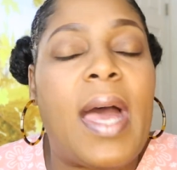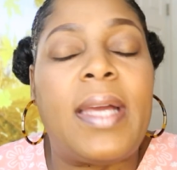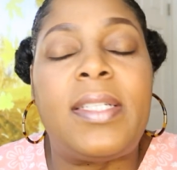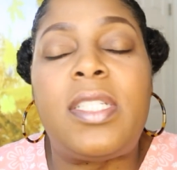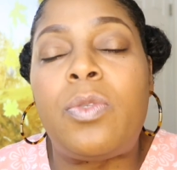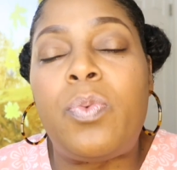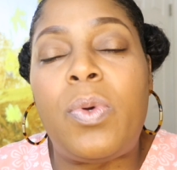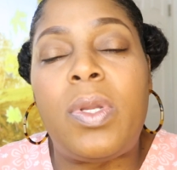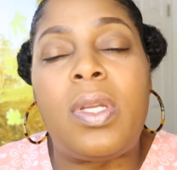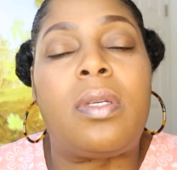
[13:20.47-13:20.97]
I
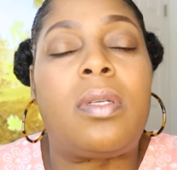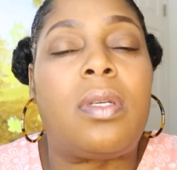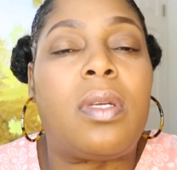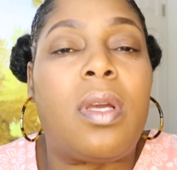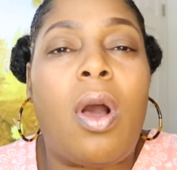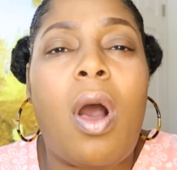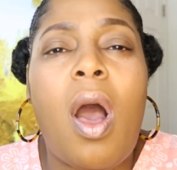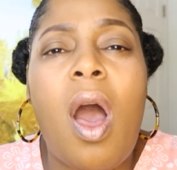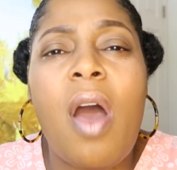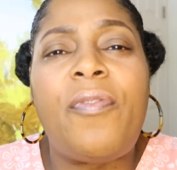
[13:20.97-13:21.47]
just want to
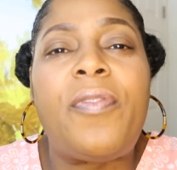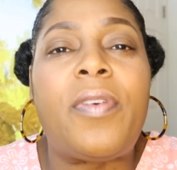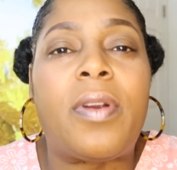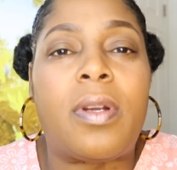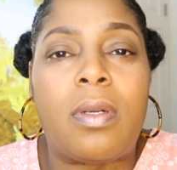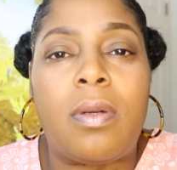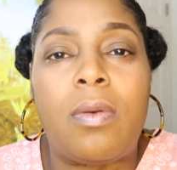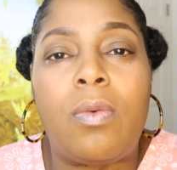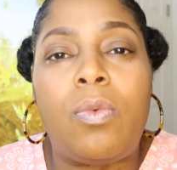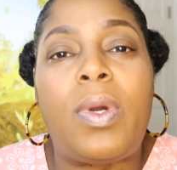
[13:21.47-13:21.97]

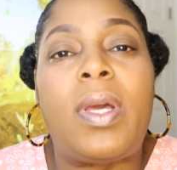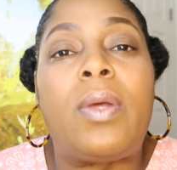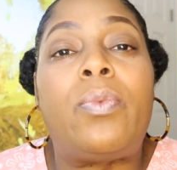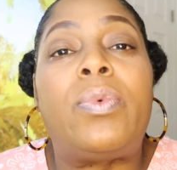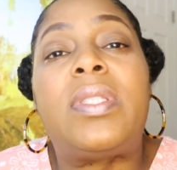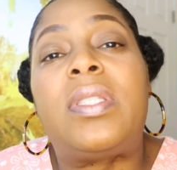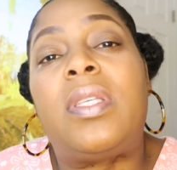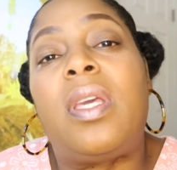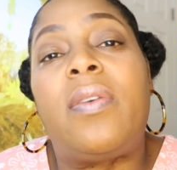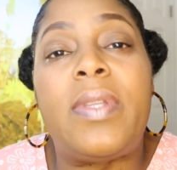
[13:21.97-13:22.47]
offer what
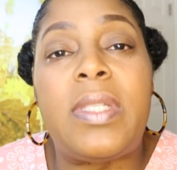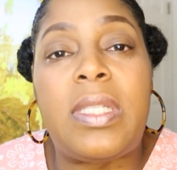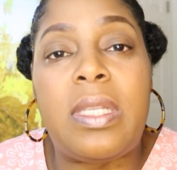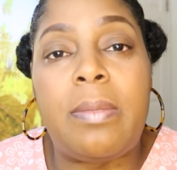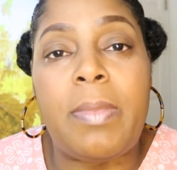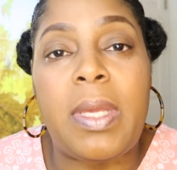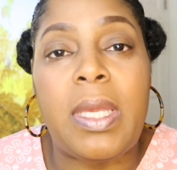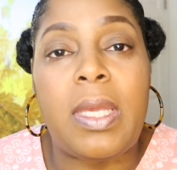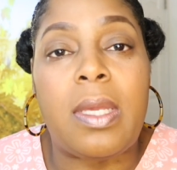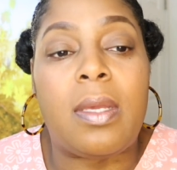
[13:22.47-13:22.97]
was given
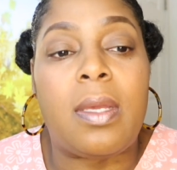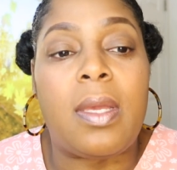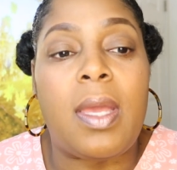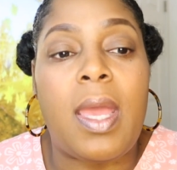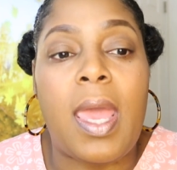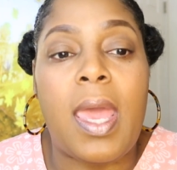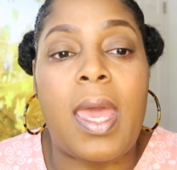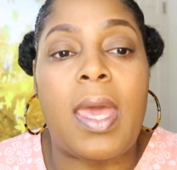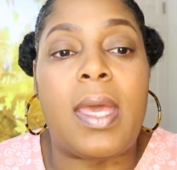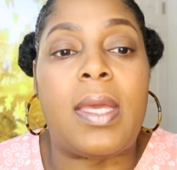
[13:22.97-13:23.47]
to me
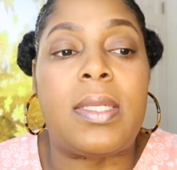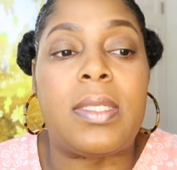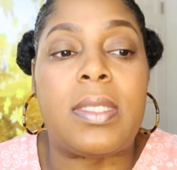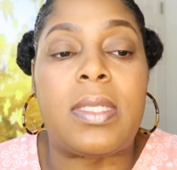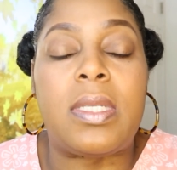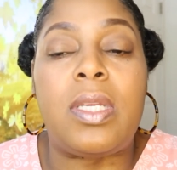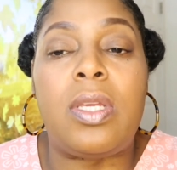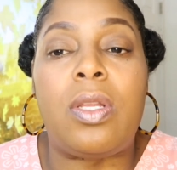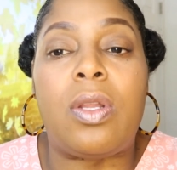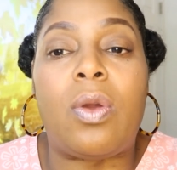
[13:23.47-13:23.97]

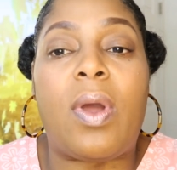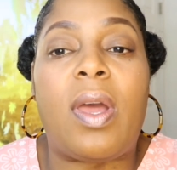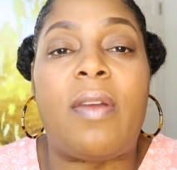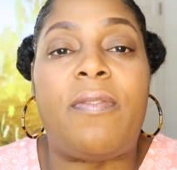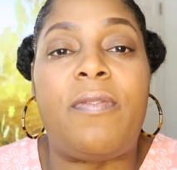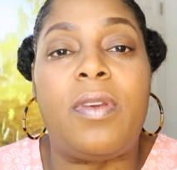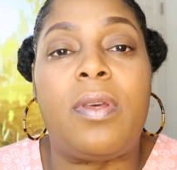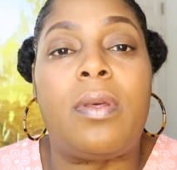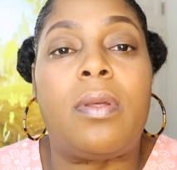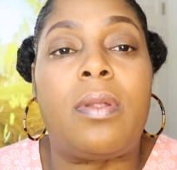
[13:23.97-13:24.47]
and you know
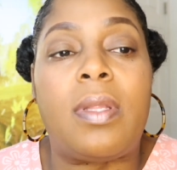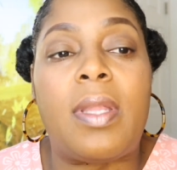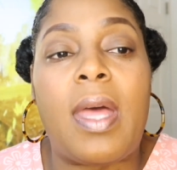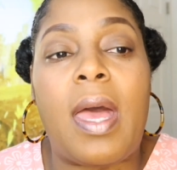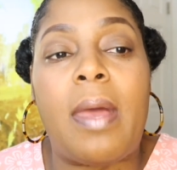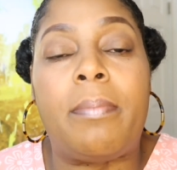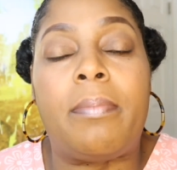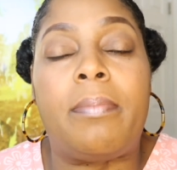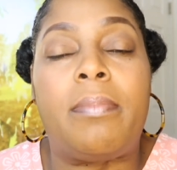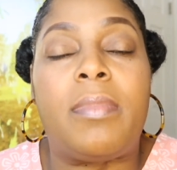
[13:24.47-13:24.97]
I feel
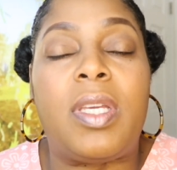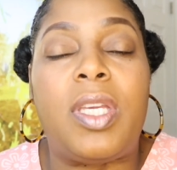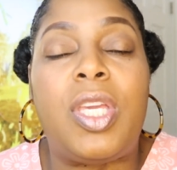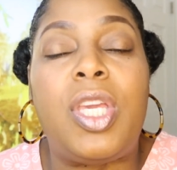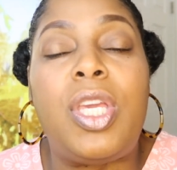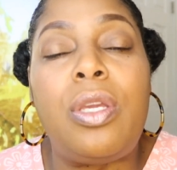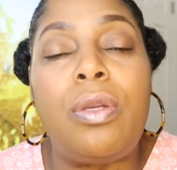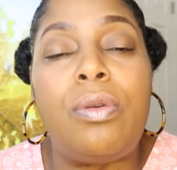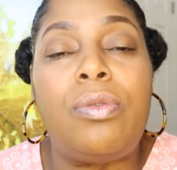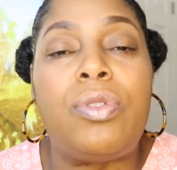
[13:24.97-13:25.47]
I'm
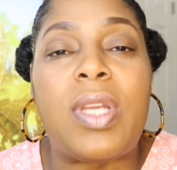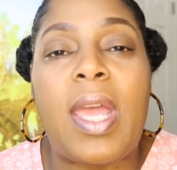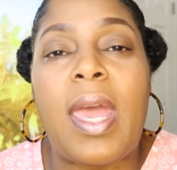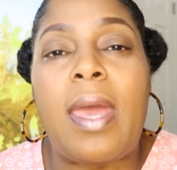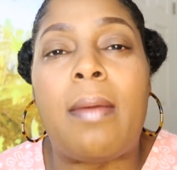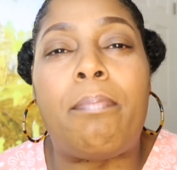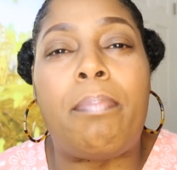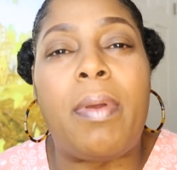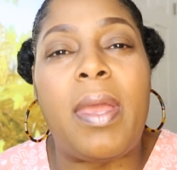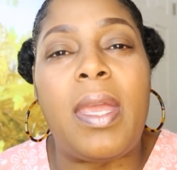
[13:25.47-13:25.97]
huge
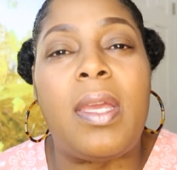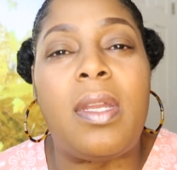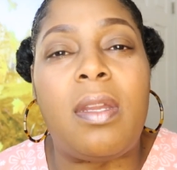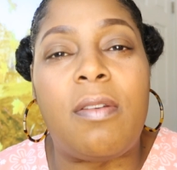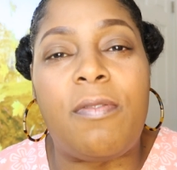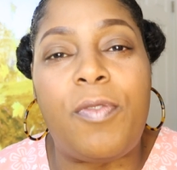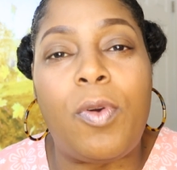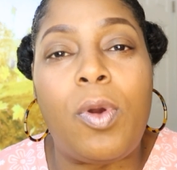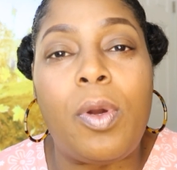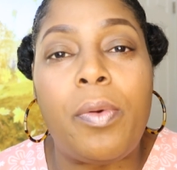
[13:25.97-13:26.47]
at paying
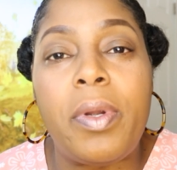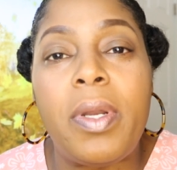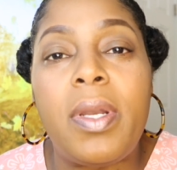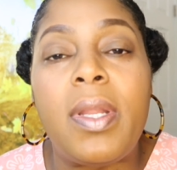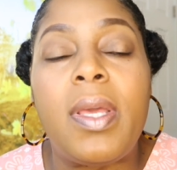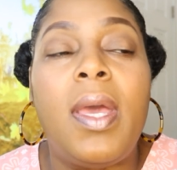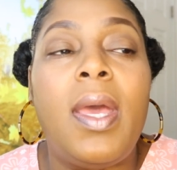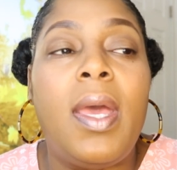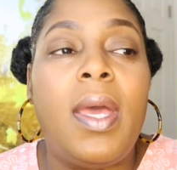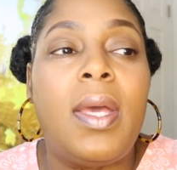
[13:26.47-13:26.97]
it
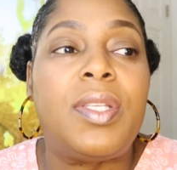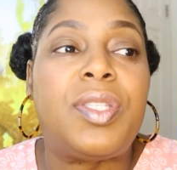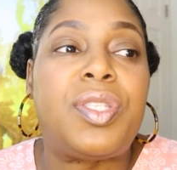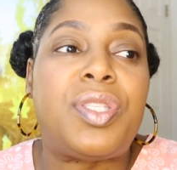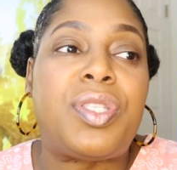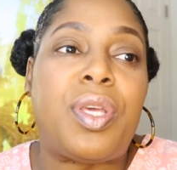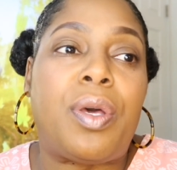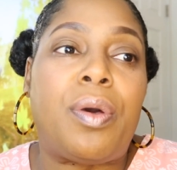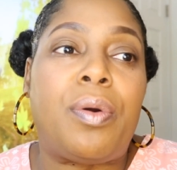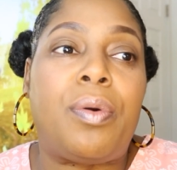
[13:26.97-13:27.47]
forward
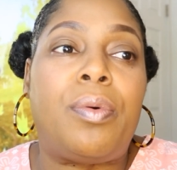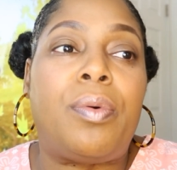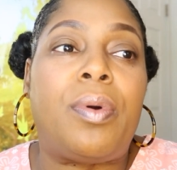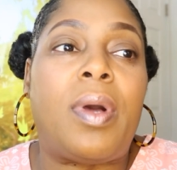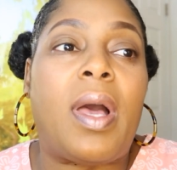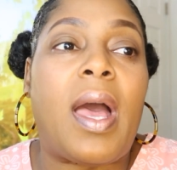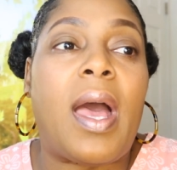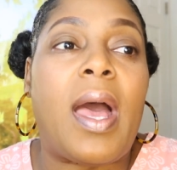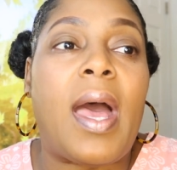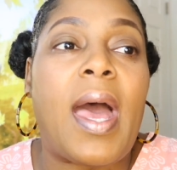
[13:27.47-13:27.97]
so
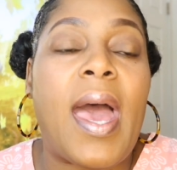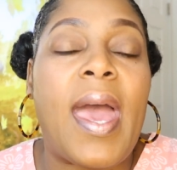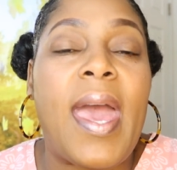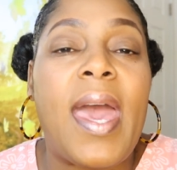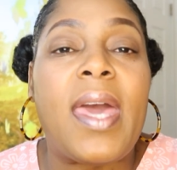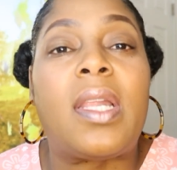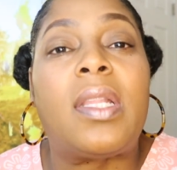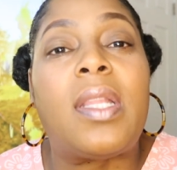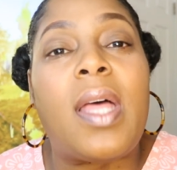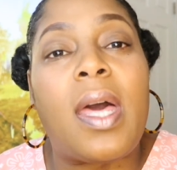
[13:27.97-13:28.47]
I
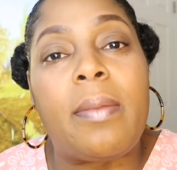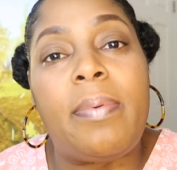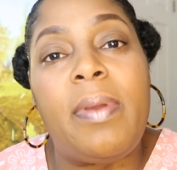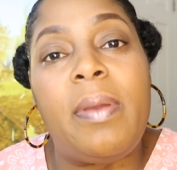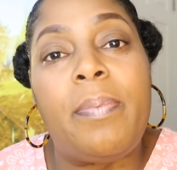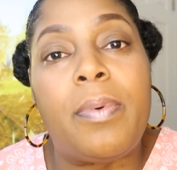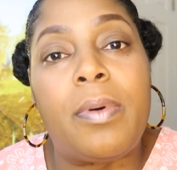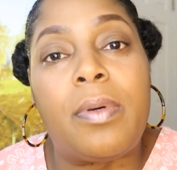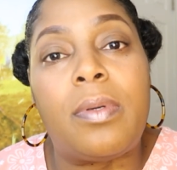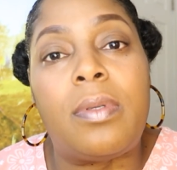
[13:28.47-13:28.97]
had a lot of
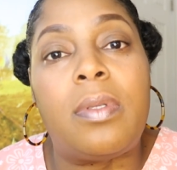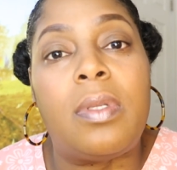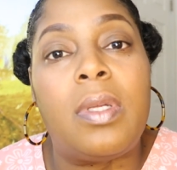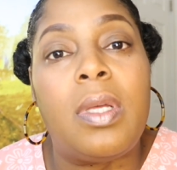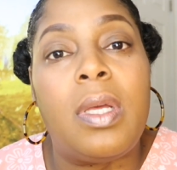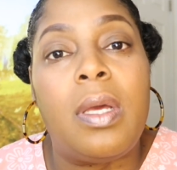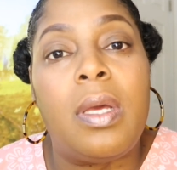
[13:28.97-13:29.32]
people